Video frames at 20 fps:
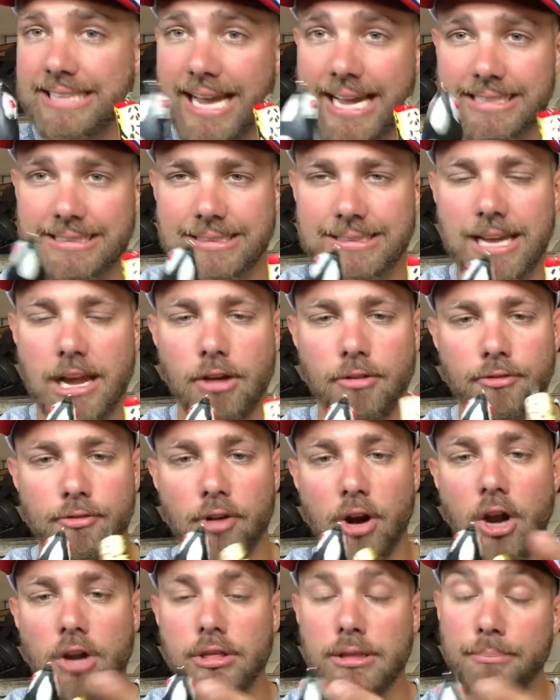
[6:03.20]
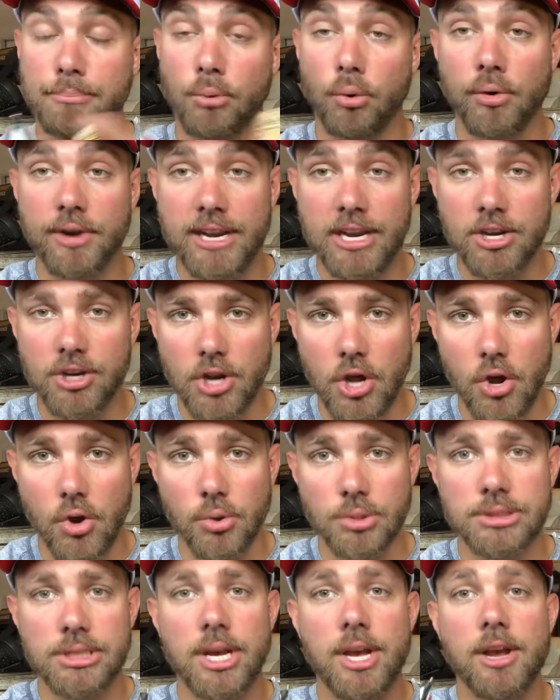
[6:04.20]
eye style frog, the pointed
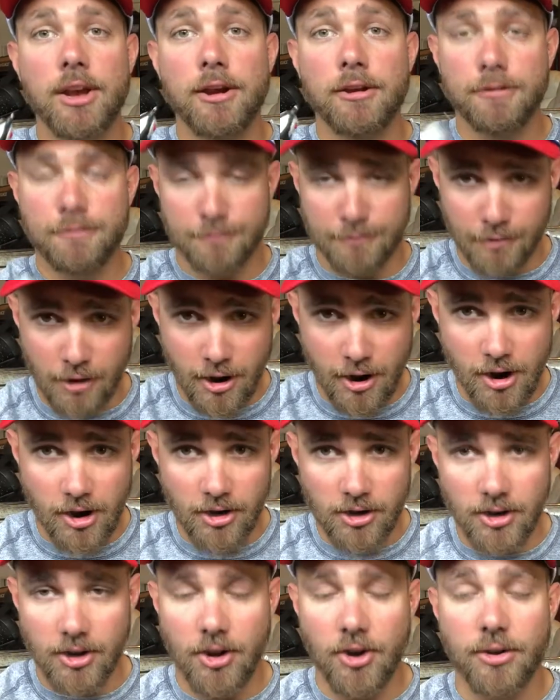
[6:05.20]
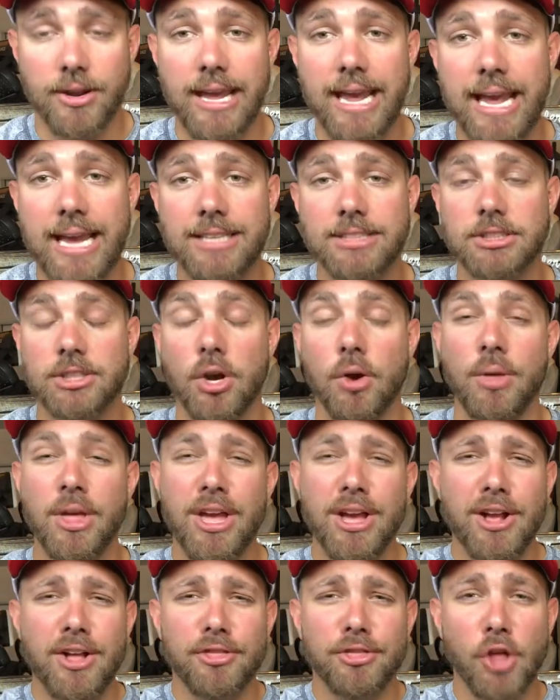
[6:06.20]
nose frog, okay? So
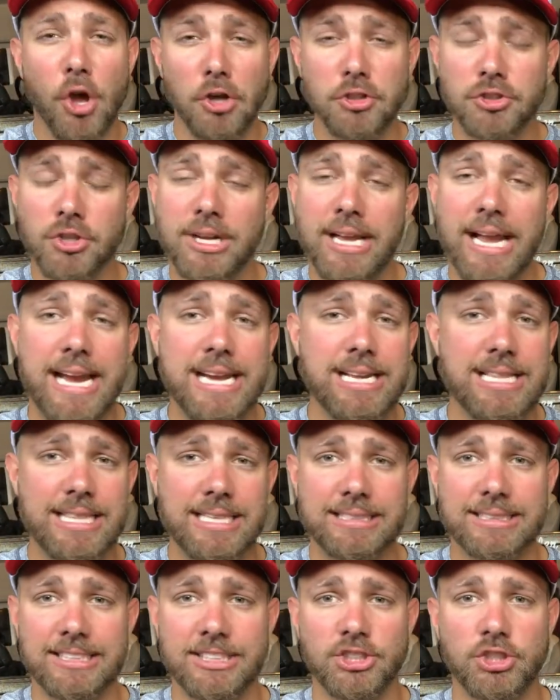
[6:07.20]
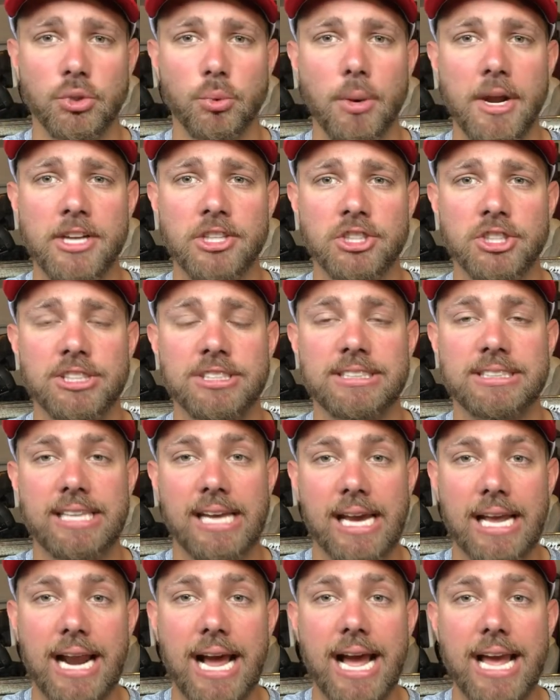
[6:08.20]
those are kind of the situations
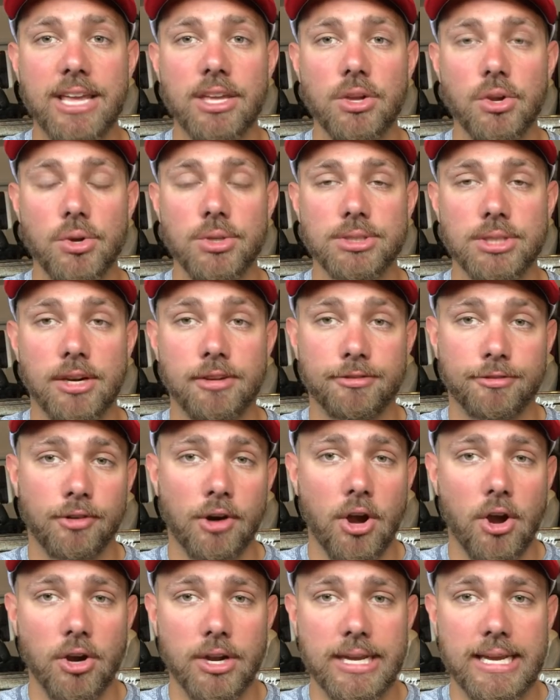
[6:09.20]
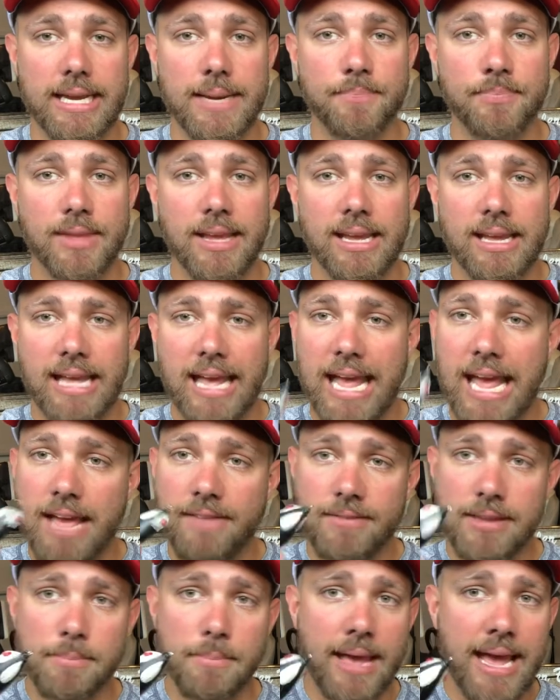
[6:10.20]
that I use a frog in.
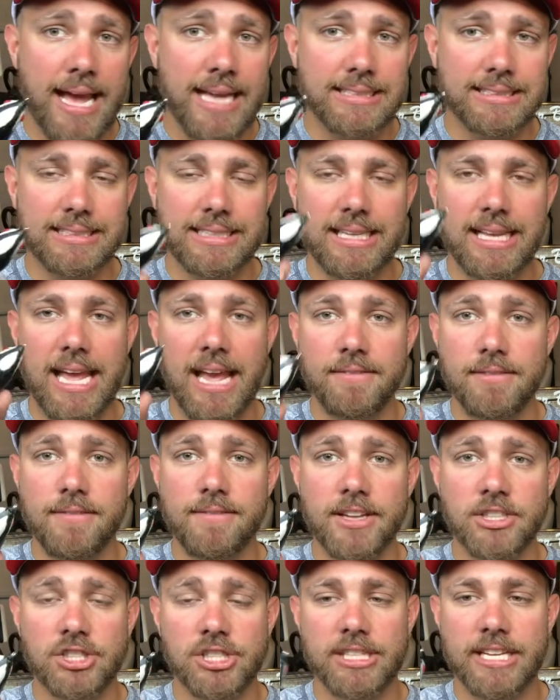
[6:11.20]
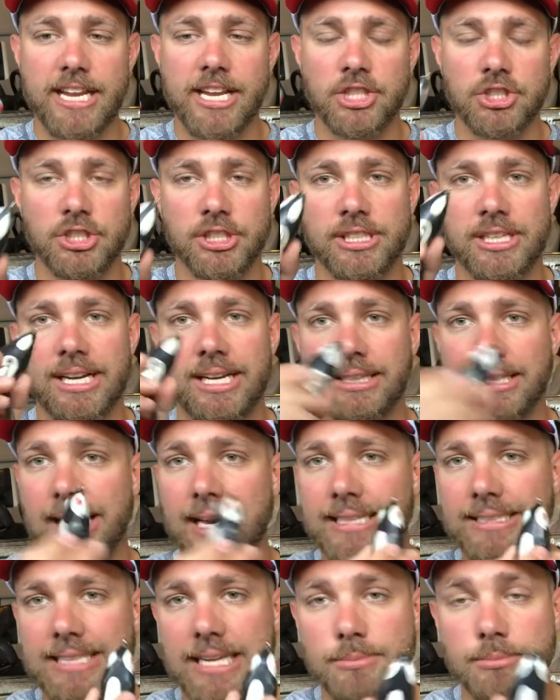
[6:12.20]
Heavy mats, heavy vegetation, a
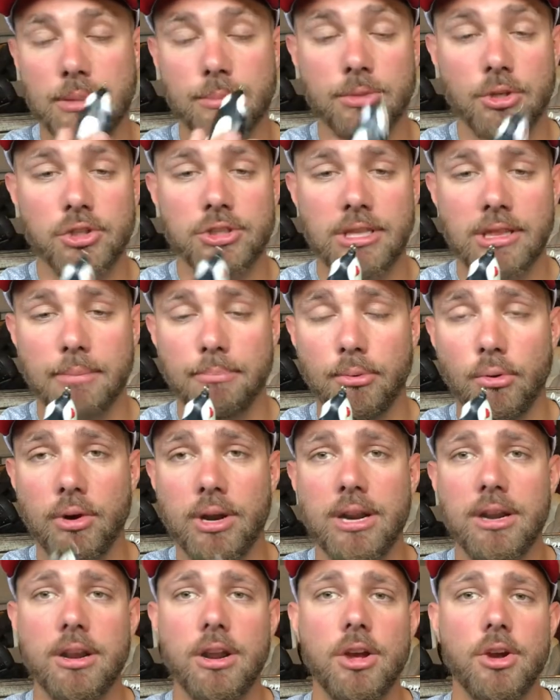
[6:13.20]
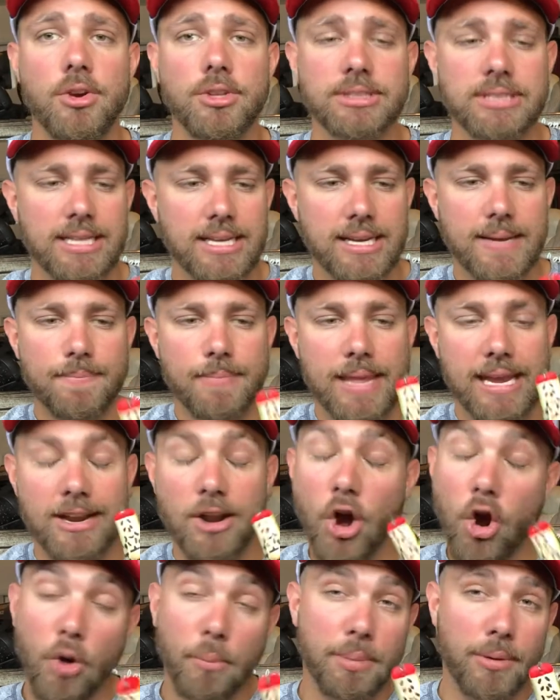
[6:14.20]
lot of times I'm using the pointed nose. An
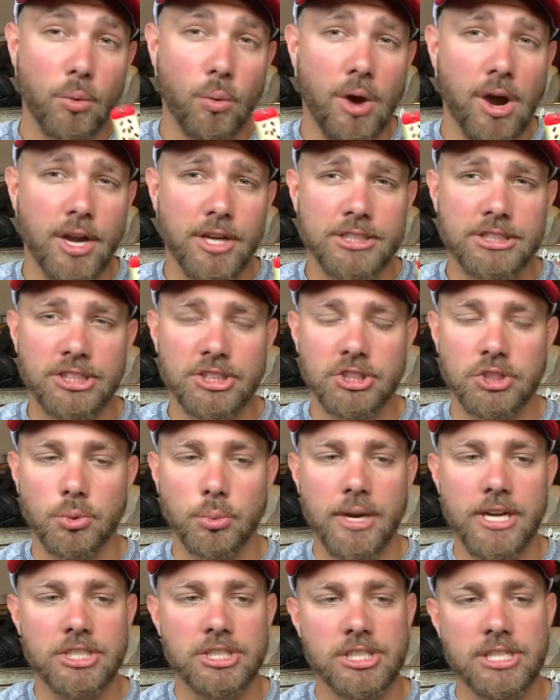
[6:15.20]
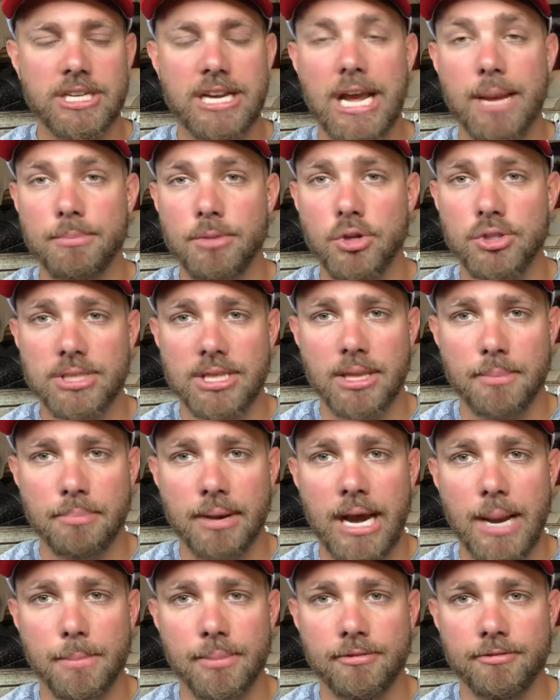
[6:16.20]
open water situation, I'm using the
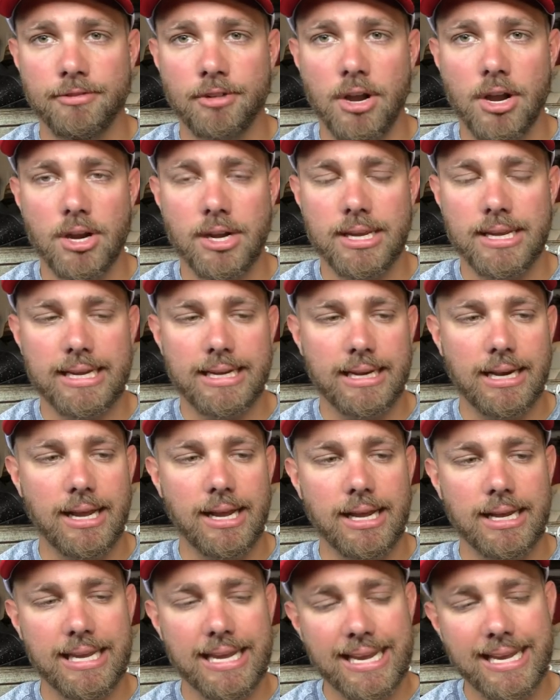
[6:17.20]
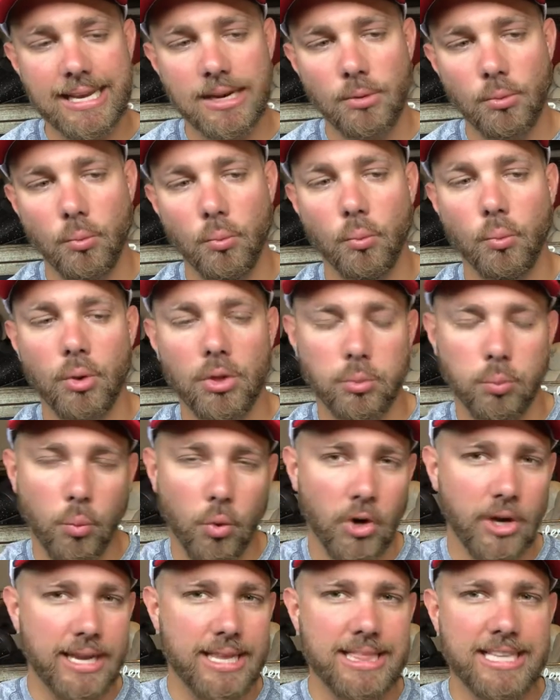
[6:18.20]
poppin' frog. And again, with
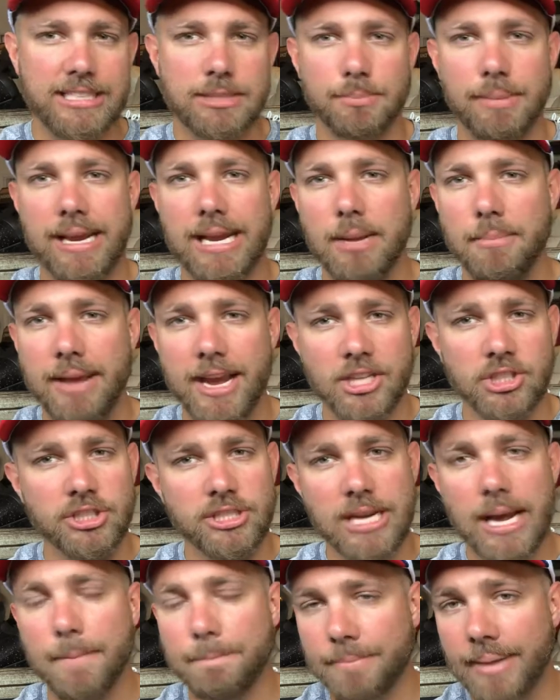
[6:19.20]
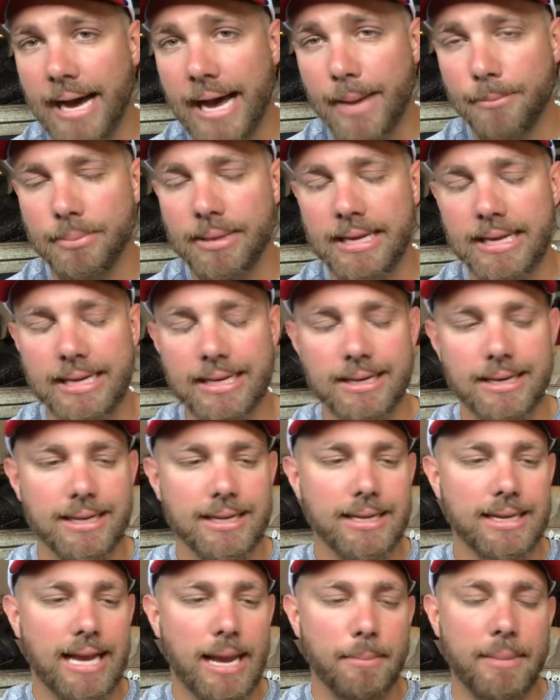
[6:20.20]
working this bait, I'm actually not popping it.
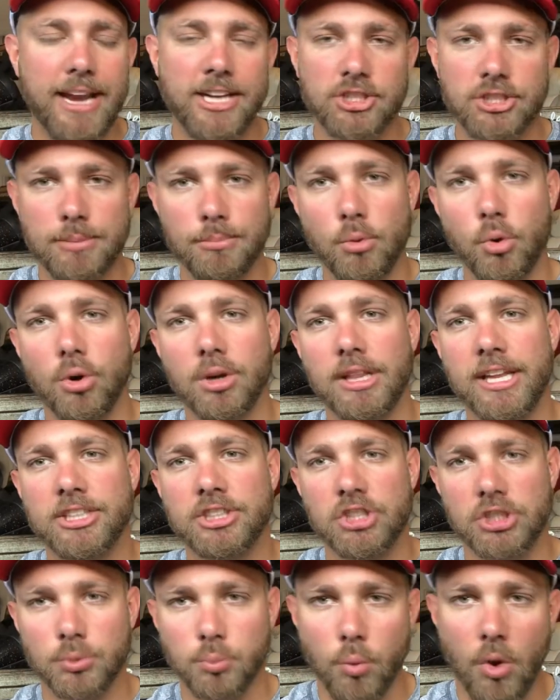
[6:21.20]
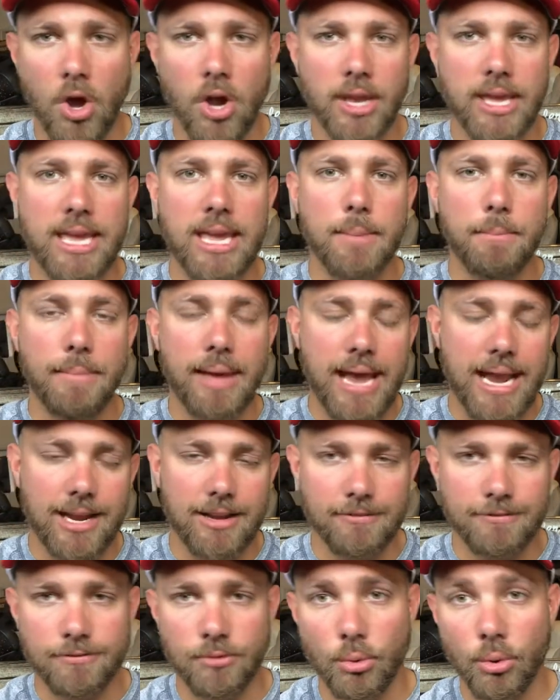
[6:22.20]
I'm actually more or less just walking it back
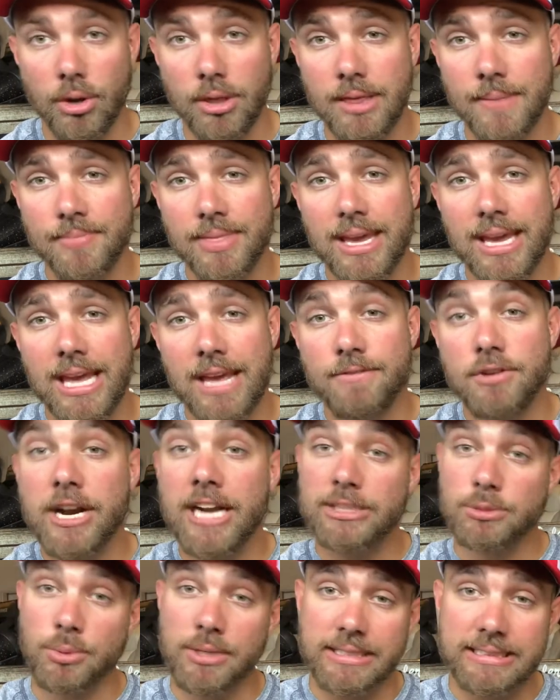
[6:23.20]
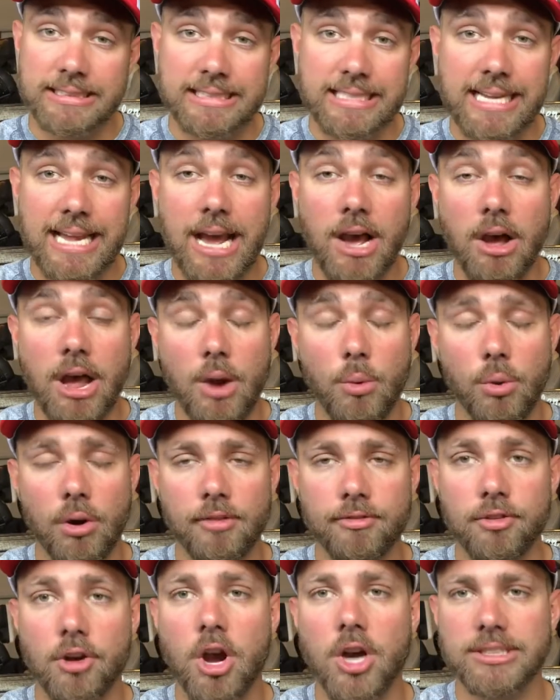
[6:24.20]
and forth. If you guys wanna see how I
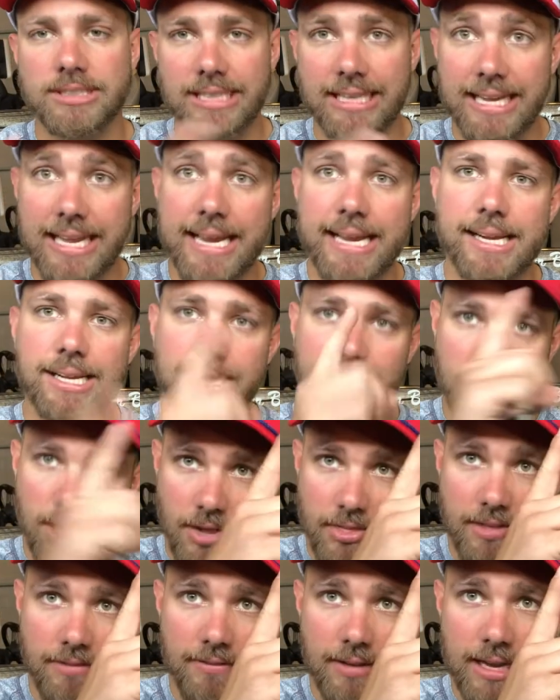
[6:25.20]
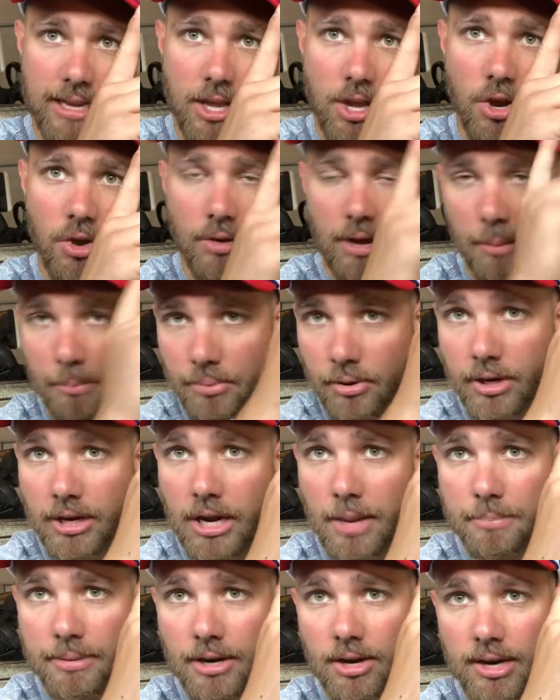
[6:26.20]
work frogs, again, click on the video. I'll put it
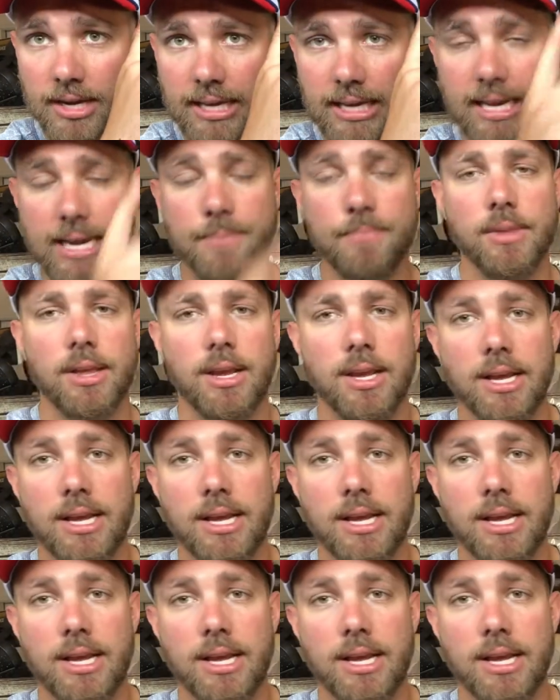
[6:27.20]
up here again.